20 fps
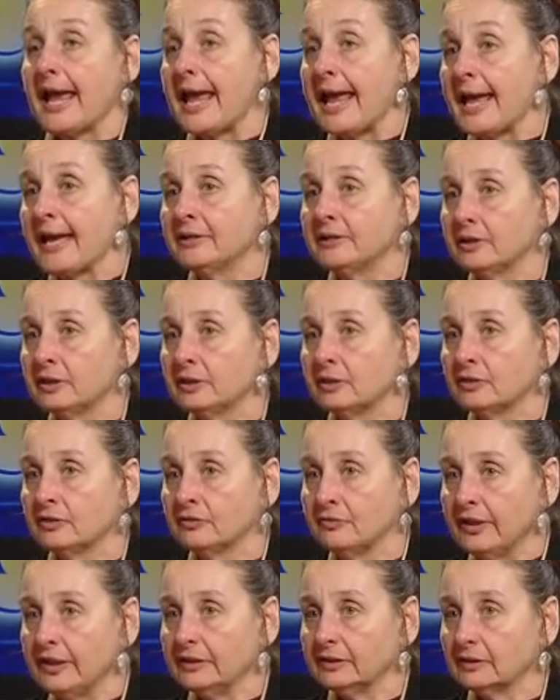And in an
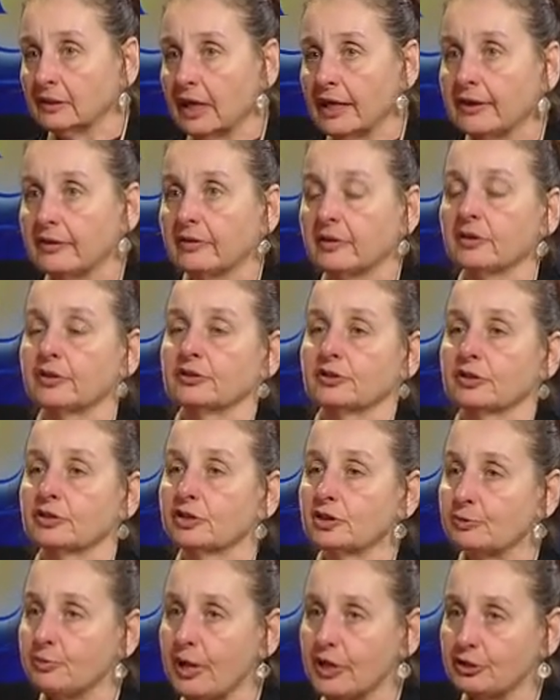event like this,
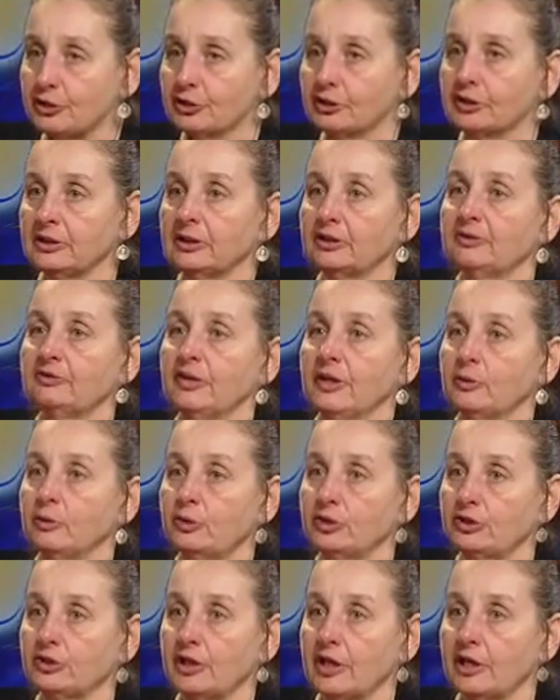especially an event
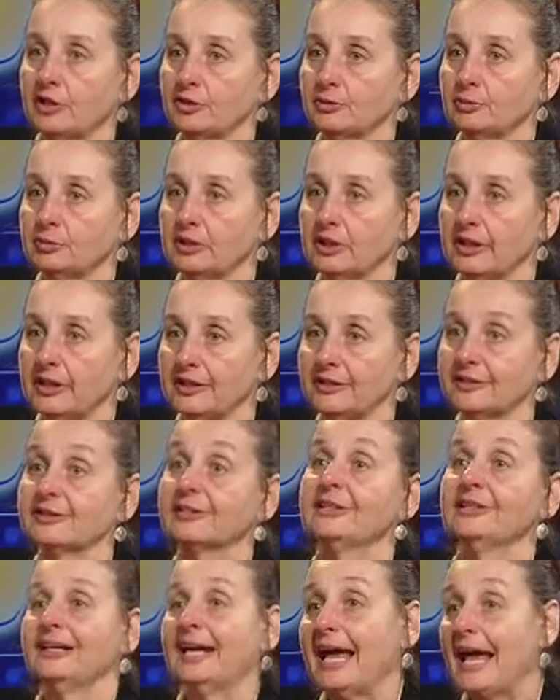which takes place
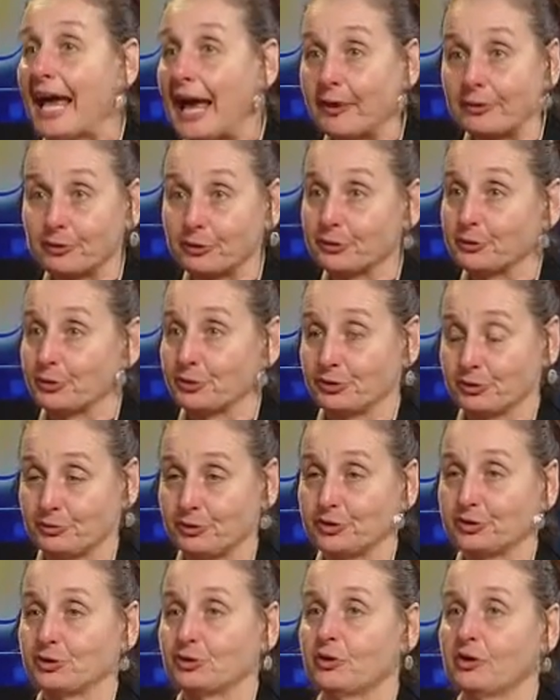at the
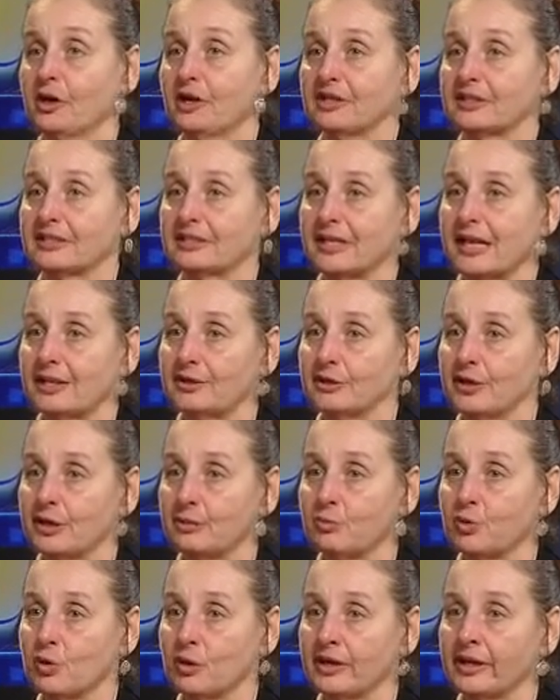grocery store on a Saturday
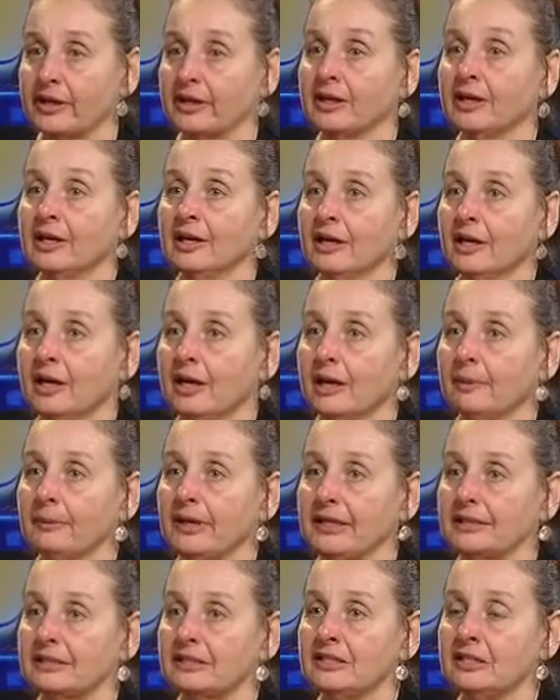morning,
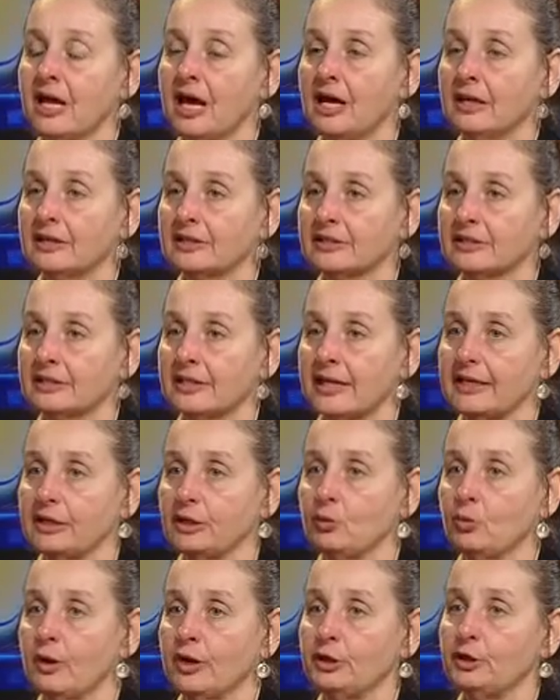it's not a
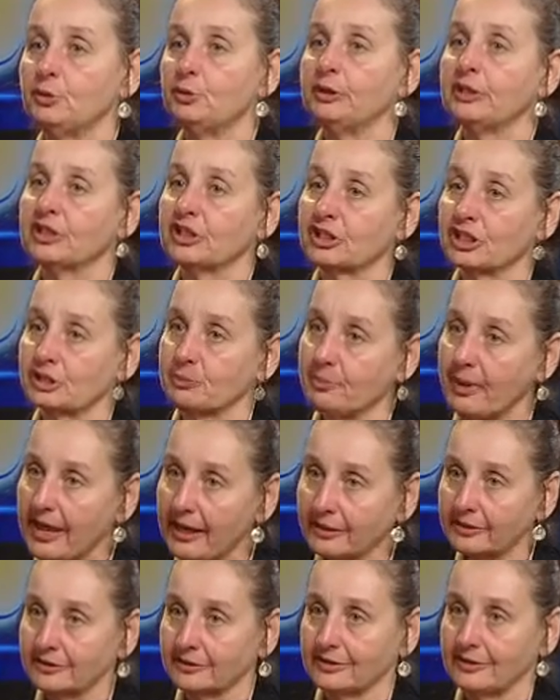setting where you would
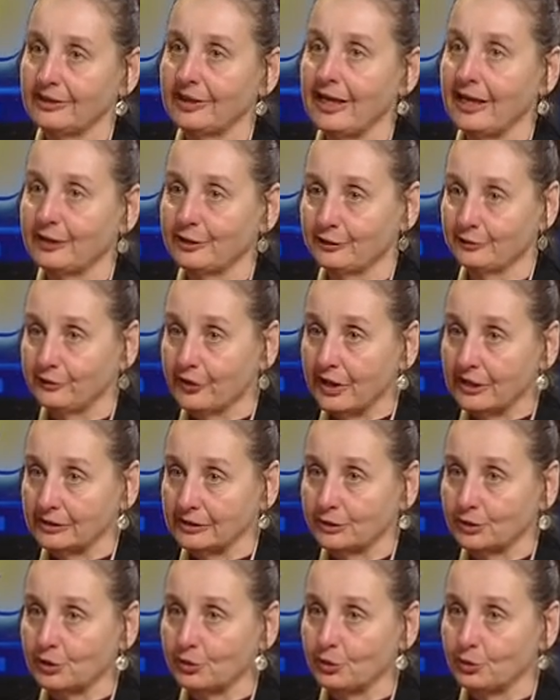expect an act of
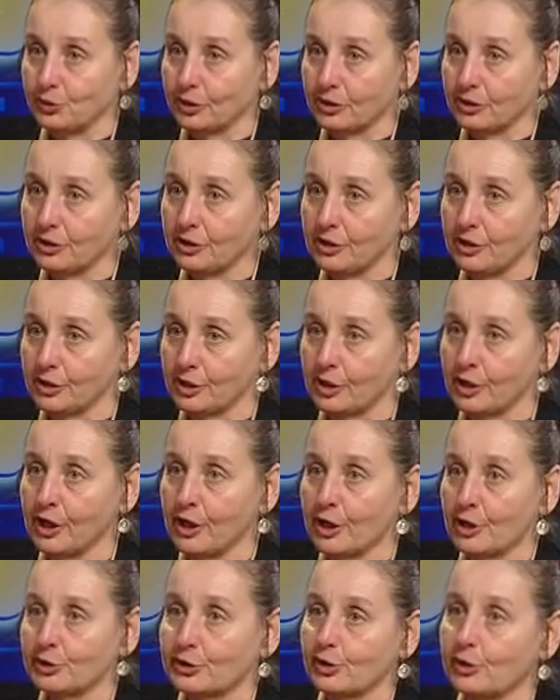violence to occur.
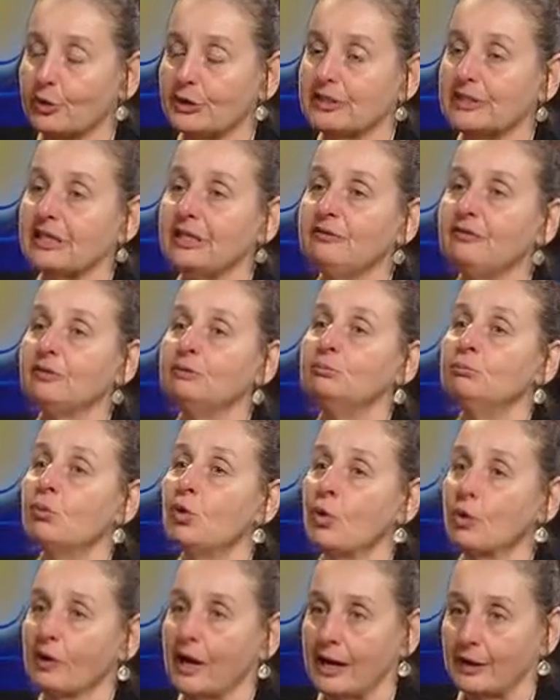So it's even
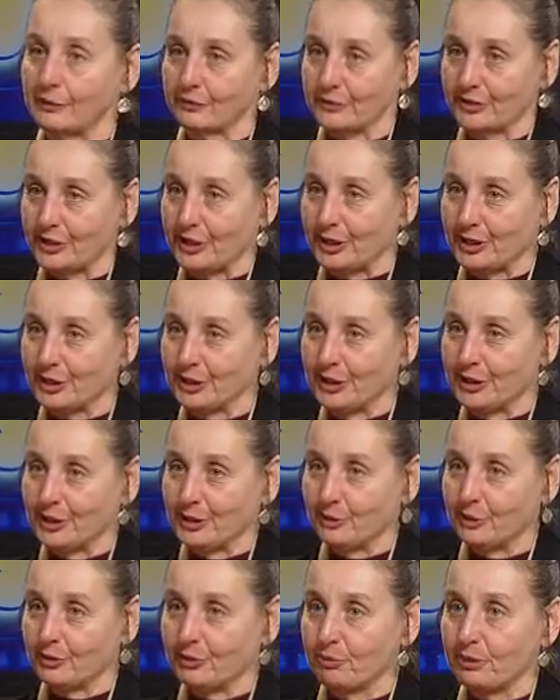more out of sync
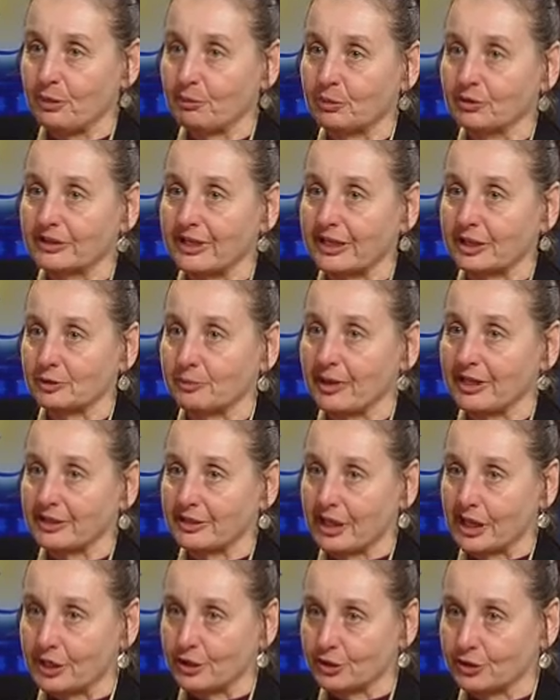with people's
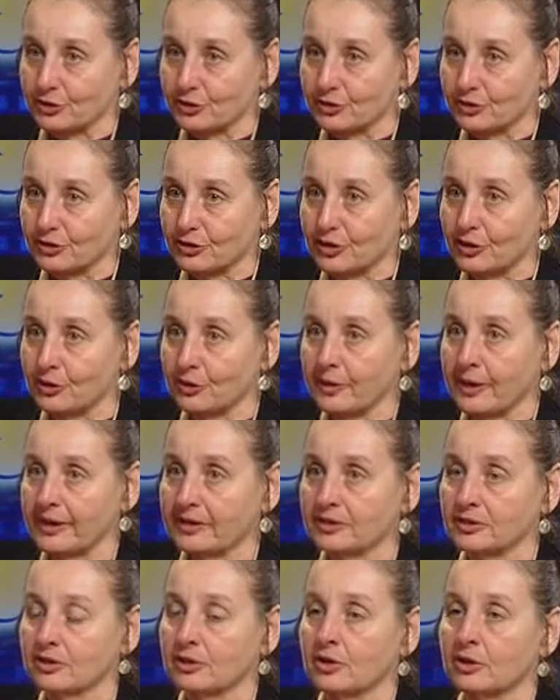expectations,
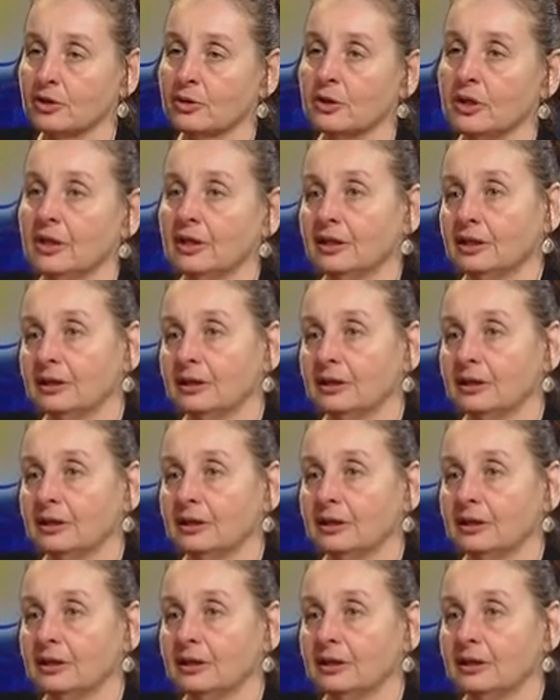and so,